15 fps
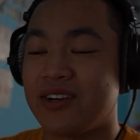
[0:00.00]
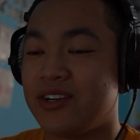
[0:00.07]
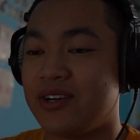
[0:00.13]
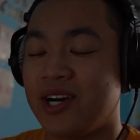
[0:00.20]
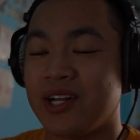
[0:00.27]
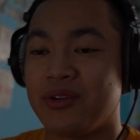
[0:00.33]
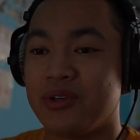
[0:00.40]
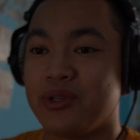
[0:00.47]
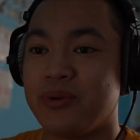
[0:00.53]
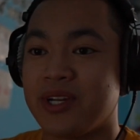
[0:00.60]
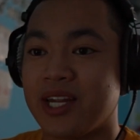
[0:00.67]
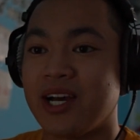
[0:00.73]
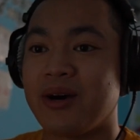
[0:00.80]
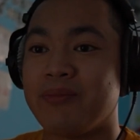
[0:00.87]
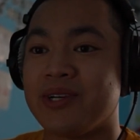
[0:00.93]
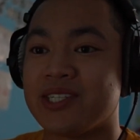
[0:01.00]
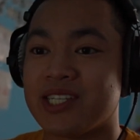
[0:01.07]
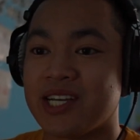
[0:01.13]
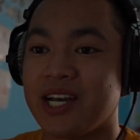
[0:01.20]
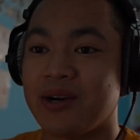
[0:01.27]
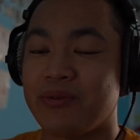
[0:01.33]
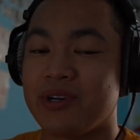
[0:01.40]
I don't know how they're doing now
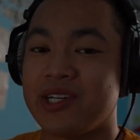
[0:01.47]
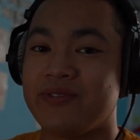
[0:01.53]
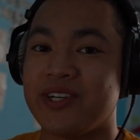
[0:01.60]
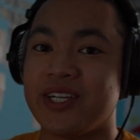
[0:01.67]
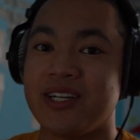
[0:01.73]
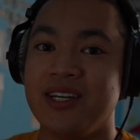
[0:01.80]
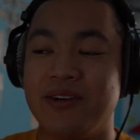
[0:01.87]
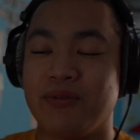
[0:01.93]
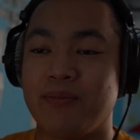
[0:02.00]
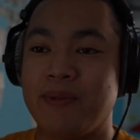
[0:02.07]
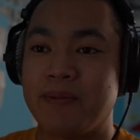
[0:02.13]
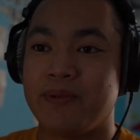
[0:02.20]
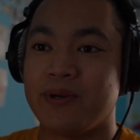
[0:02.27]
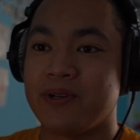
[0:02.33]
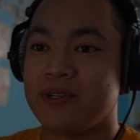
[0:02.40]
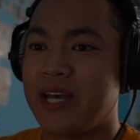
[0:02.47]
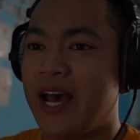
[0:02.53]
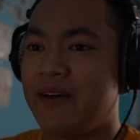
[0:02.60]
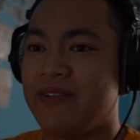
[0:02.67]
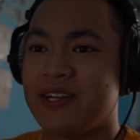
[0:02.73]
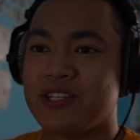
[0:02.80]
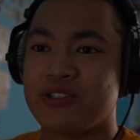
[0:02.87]
because I got rid of it. I remember
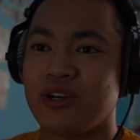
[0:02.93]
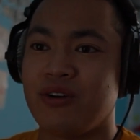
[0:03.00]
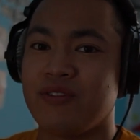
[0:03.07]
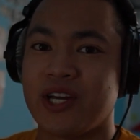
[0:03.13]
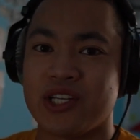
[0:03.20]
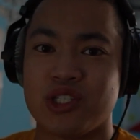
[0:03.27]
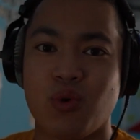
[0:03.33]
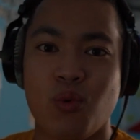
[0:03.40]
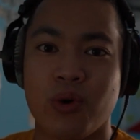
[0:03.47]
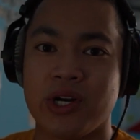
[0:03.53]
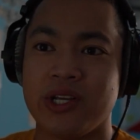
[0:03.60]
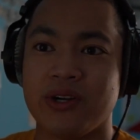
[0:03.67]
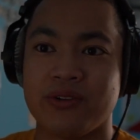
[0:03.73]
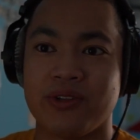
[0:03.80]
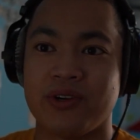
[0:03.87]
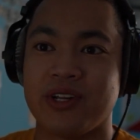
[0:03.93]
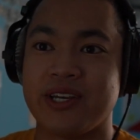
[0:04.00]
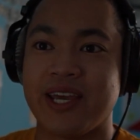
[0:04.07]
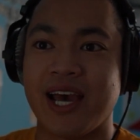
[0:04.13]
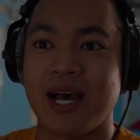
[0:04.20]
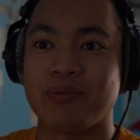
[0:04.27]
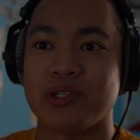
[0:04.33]
having to solve like 20 or
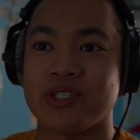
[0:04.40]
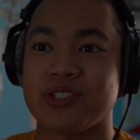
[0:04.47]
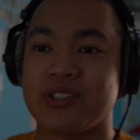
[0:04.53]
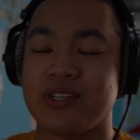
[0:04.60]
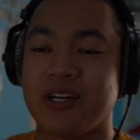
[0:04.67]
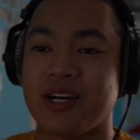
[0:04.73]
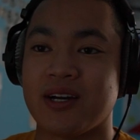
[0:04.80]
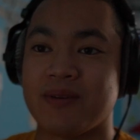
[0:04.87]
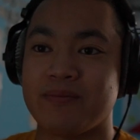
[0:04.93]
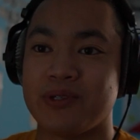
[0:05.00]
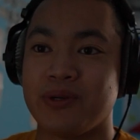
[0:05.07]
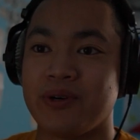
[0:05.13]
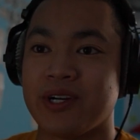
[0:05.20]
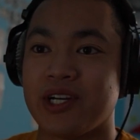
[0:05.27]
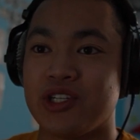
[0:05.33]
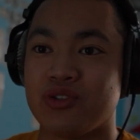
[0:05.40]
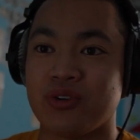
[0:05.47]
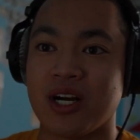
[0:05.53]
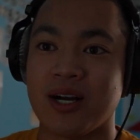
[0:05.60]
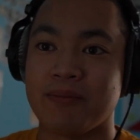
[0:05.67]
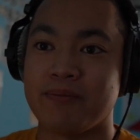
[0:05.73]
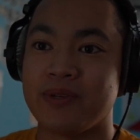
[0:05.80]
30 captchas during a
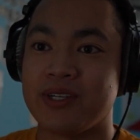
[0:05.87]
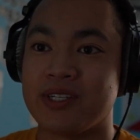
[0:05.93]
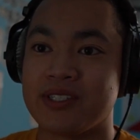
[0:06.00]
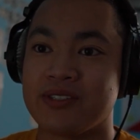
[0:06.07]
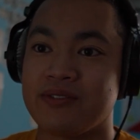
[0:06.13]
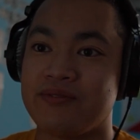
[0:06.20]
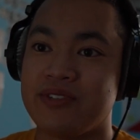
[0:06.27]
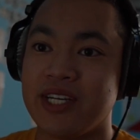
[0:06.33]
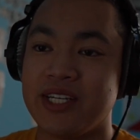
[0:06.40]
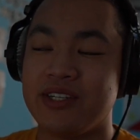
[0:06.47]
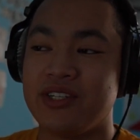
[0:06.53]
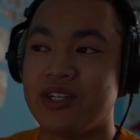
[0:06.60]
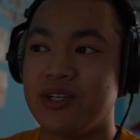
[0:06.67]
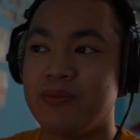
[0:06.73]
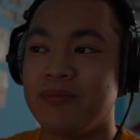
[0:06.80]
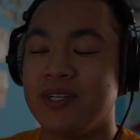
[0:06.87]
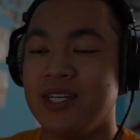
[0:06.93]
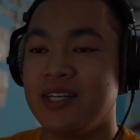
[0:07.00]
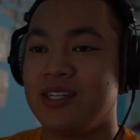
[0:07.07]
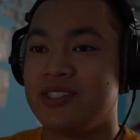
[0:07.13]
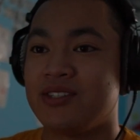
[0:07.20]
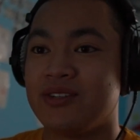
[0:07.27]
drop because of Data Dome.
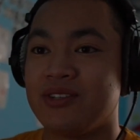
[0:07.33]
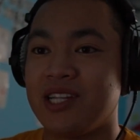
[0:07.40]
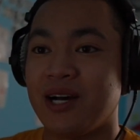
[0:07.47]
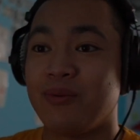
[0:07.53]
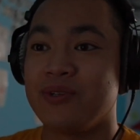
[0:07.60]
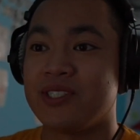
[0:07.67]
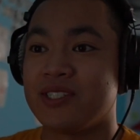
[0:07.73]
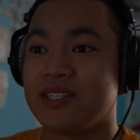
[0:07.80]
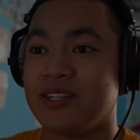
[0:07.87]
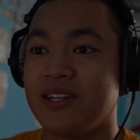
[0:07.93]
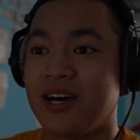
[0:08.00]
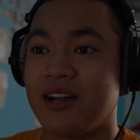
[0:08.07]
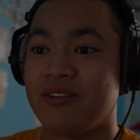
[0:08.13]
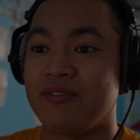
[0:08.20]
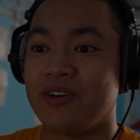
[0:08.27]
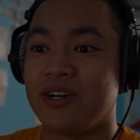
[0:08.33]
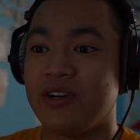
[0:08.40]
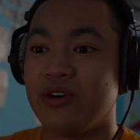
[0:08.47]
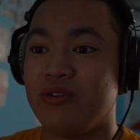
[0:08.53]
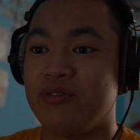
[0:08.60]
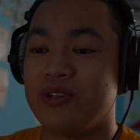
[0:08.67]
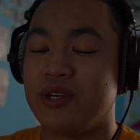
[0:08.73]
So that wasn't a lot of
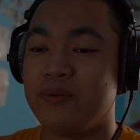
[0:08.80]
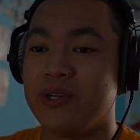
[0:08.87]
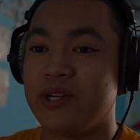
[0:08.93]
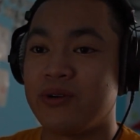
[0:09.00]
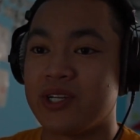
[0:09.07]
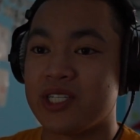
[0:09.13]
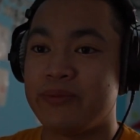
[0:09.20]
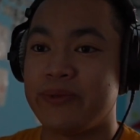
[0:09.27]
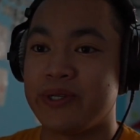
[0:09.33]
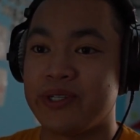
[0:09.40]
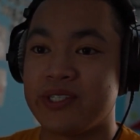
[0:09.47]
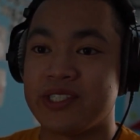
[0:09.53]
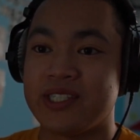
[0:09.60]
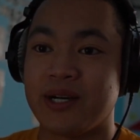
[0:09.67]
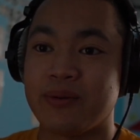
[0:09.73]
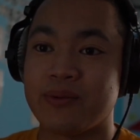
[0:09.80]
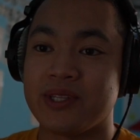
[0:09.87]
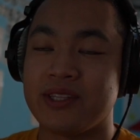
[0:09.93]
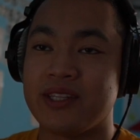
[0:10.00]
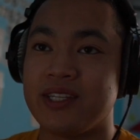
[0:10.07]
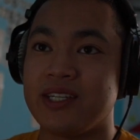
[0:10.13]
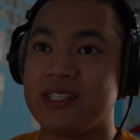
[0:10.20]
fun. Hopefully we don't experience that
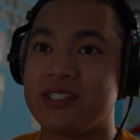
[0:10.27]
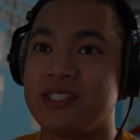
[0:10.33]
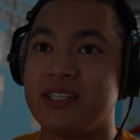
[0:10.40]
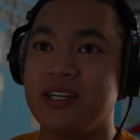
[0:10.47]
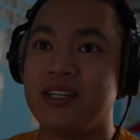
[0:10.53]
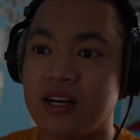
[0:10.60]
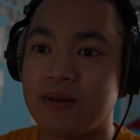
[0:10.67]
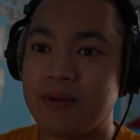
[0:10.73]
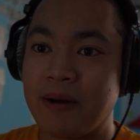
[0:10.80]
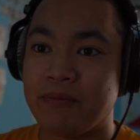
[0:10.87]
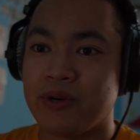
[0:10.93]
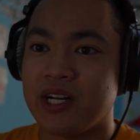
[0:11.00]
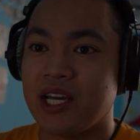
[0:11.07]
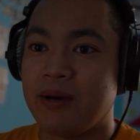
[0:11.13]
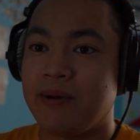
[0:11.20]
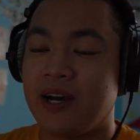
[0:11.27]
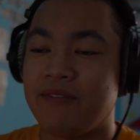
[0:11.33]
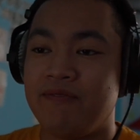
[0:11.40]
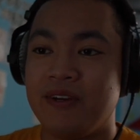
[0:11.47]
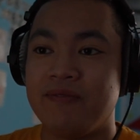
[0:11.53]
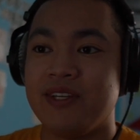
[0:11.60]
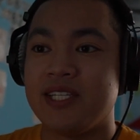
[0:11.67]
with this. I'm running
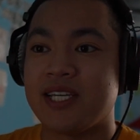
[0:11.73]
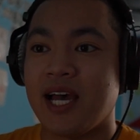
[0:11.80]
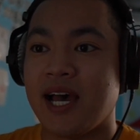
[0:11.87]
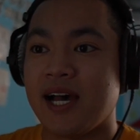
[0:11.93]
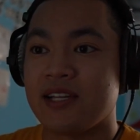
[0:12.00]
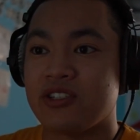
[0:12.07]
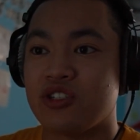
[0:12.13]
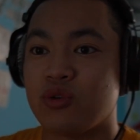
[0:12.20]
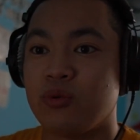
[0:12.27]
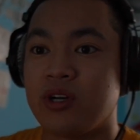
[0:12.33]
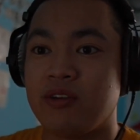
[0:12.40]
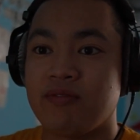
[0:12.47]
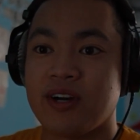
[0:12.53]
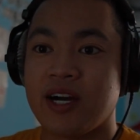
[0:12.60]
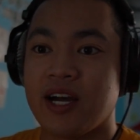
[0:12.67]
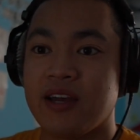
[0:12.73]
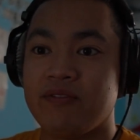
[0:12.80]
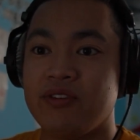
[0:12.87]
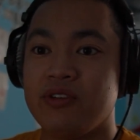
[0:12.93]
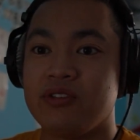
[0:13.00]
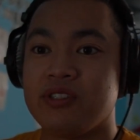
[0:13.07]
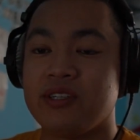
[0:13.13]
about 50 tasks,
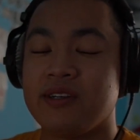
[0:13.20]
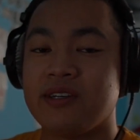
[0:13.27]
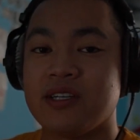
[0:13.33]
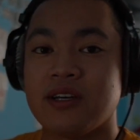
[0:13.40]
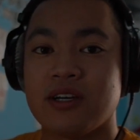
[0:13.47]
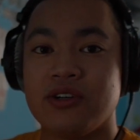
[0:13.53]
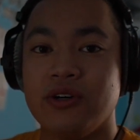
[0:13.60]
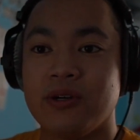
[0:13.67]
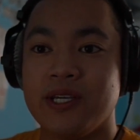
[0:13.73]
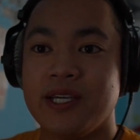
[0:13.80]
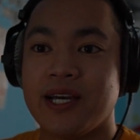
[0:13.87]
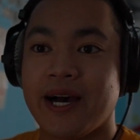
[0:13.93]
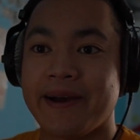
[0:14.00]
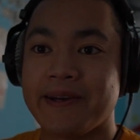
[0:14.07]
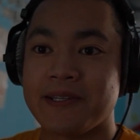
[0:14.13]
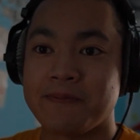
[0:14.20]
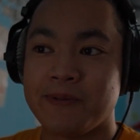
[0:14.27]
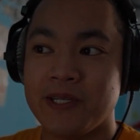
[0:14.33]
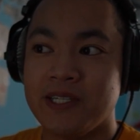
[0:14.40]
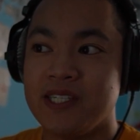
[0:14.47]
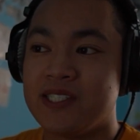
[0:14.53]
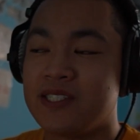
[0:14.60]
25 using cookie
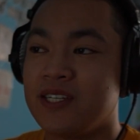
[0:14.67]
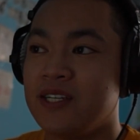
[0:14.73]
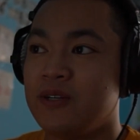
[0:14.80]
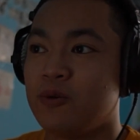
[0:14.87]
ISPs,